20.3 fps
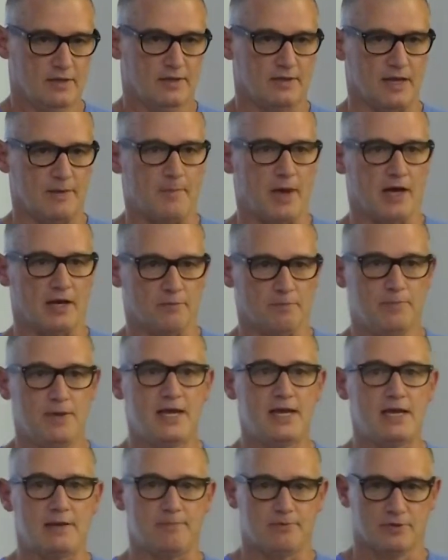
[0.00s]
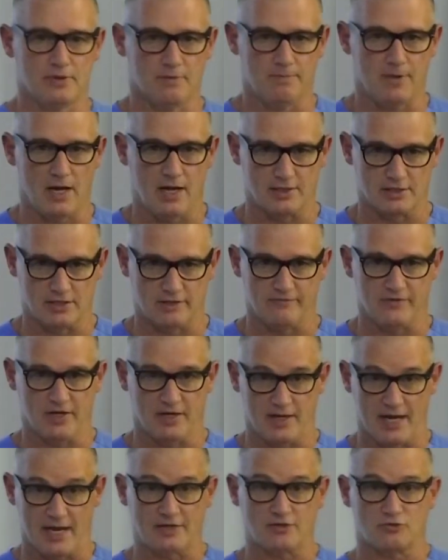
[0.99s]
the amount of PEEP, the positive
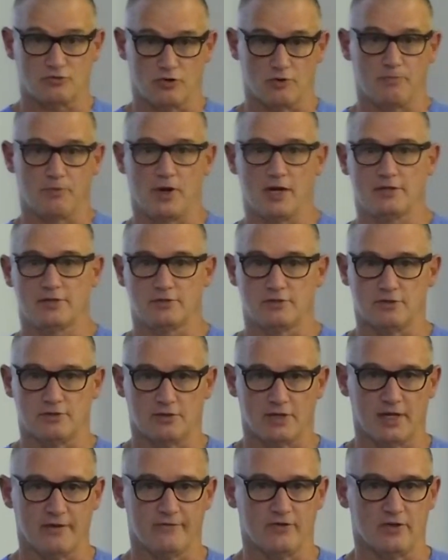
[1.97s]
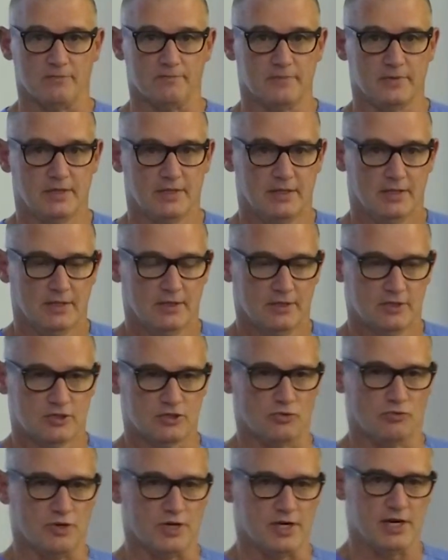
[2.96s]
end expiratory pressure you're giving them.
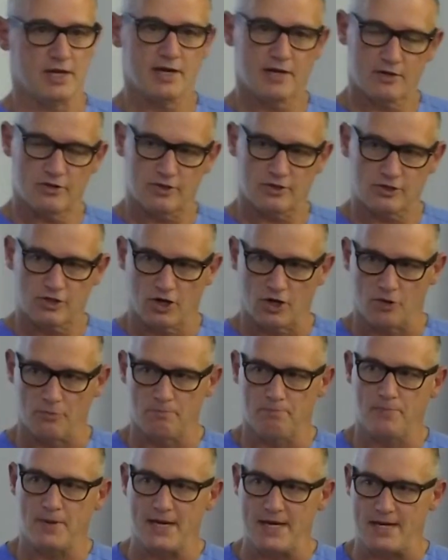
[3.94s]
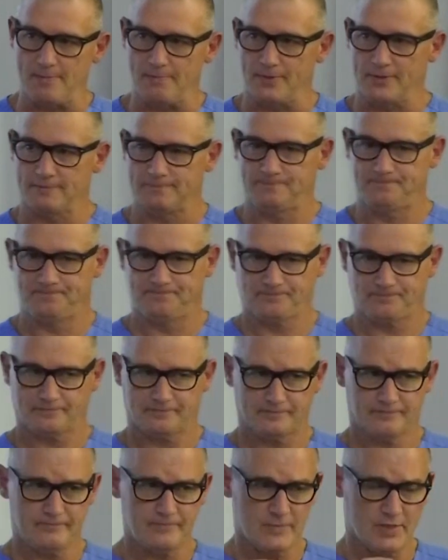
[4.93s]
So when you hear the term PEEP,
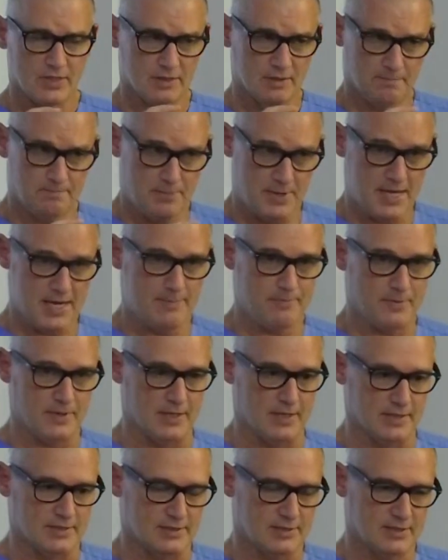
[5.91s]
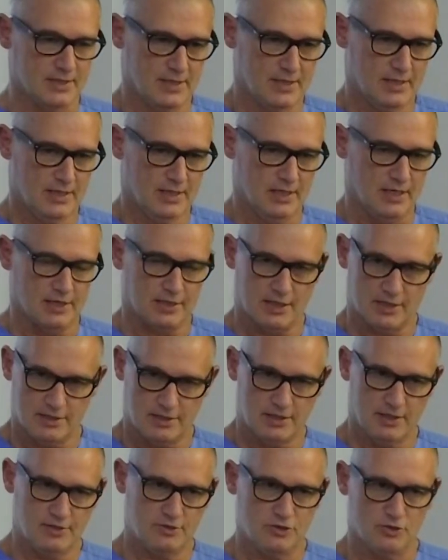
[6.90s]
PEEP is a
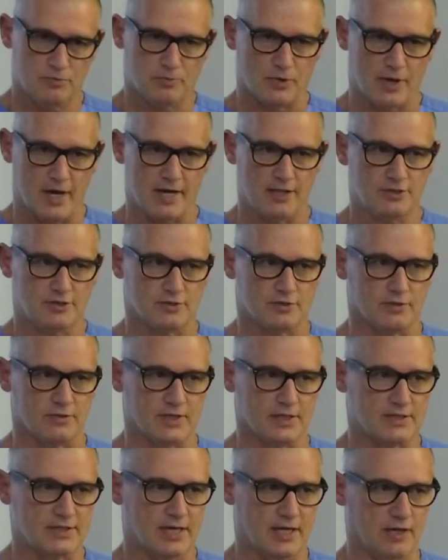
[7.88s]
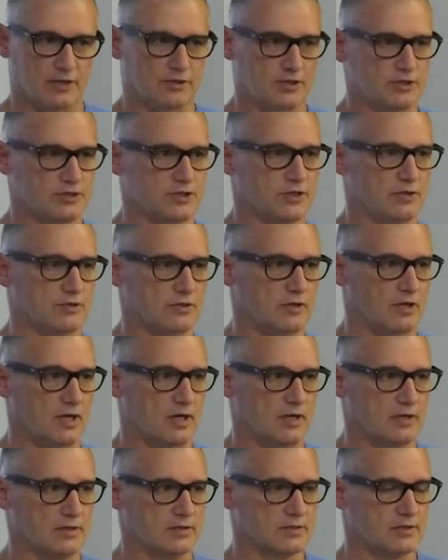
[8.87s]
continual pressure that's held into the
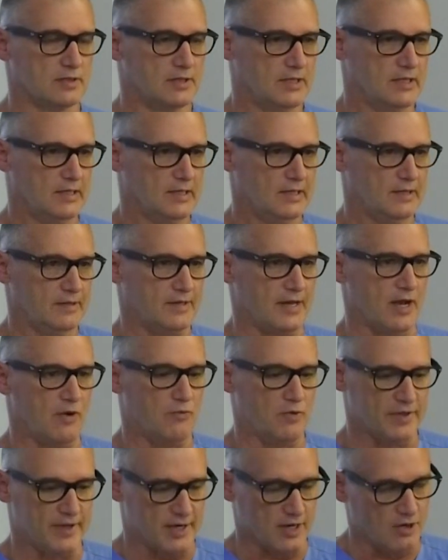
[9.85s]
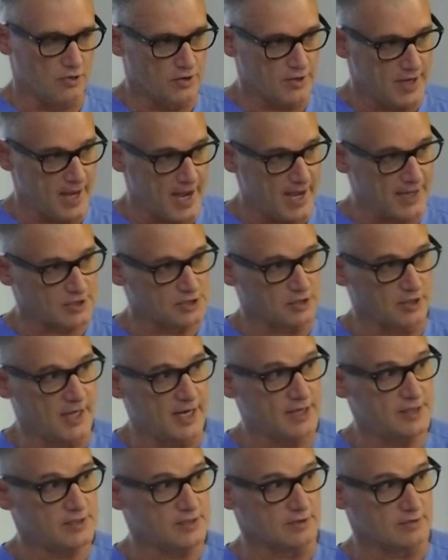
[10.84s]
lungs. Now when they go into
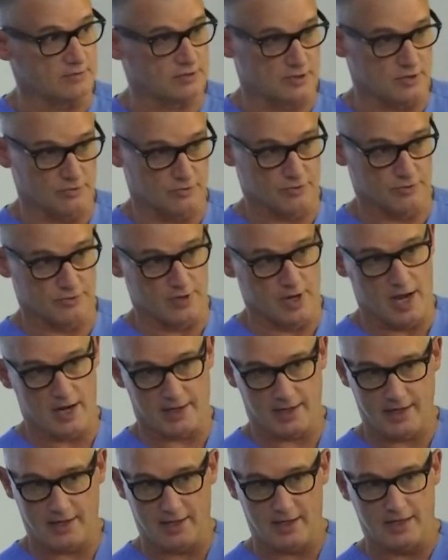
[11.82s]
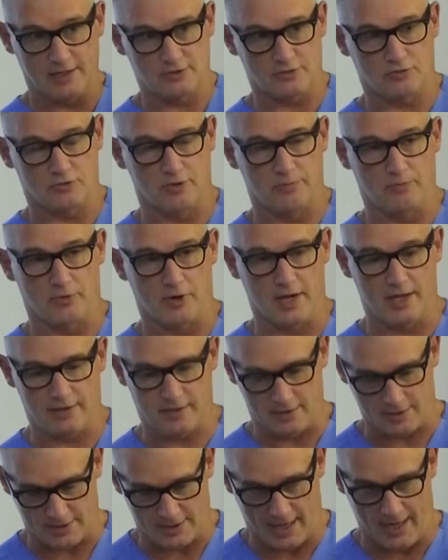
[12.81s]
exhalation, so they're not getting inspiratory
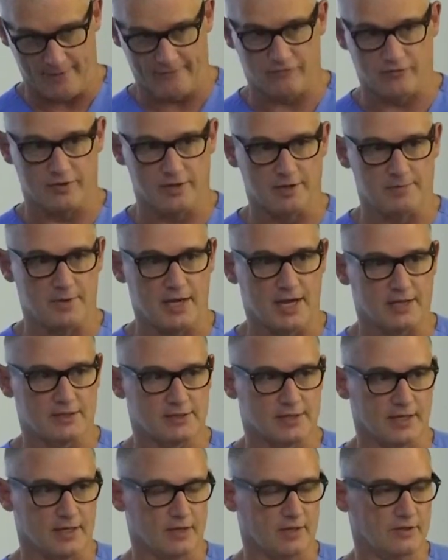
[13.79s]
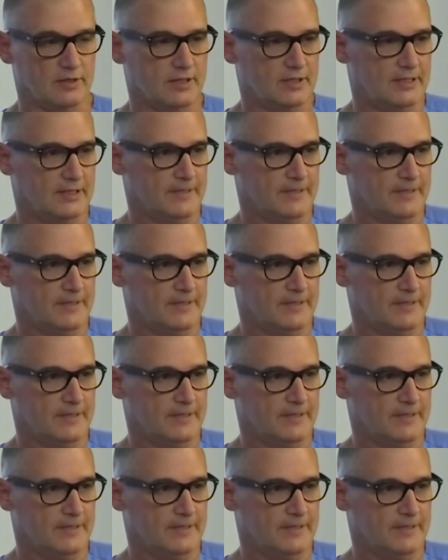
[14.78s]
breath, it's time for them to exhale,